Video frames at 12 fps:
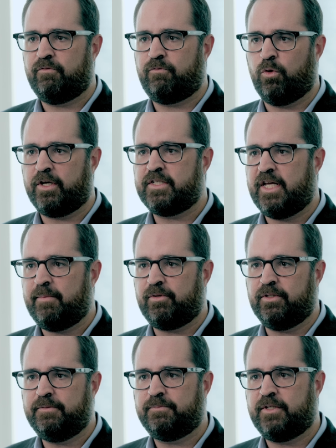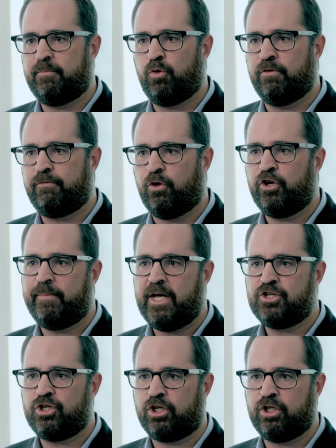For example, a portfolio
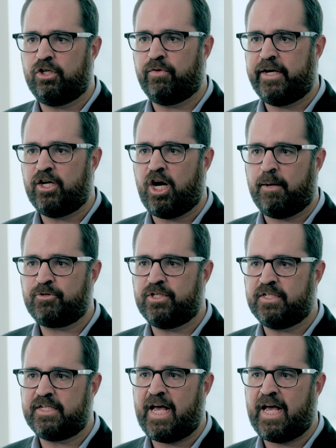manager could write options